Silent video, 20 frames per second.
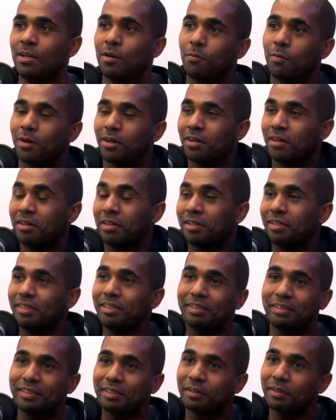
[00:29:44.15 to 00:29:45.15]
where
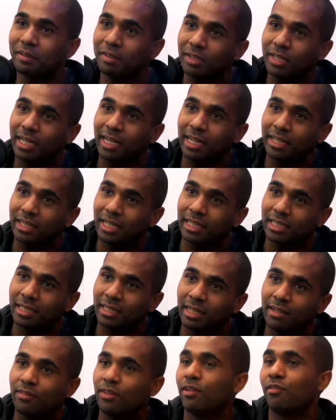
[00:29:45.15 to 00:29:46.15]
you're looking at like the
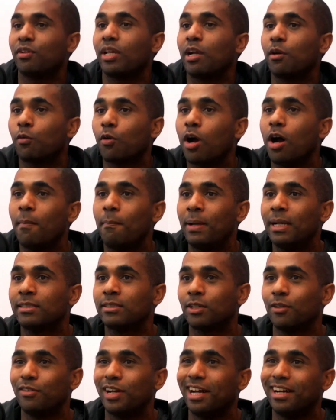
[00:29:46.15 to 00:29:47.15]
level of like raw
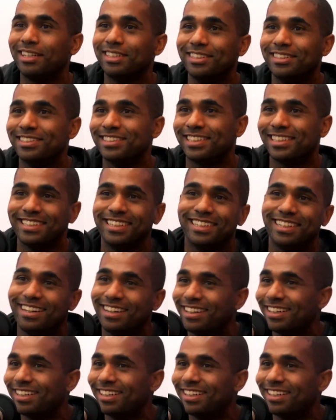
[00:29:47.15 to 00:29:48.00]
pixel values, and you know,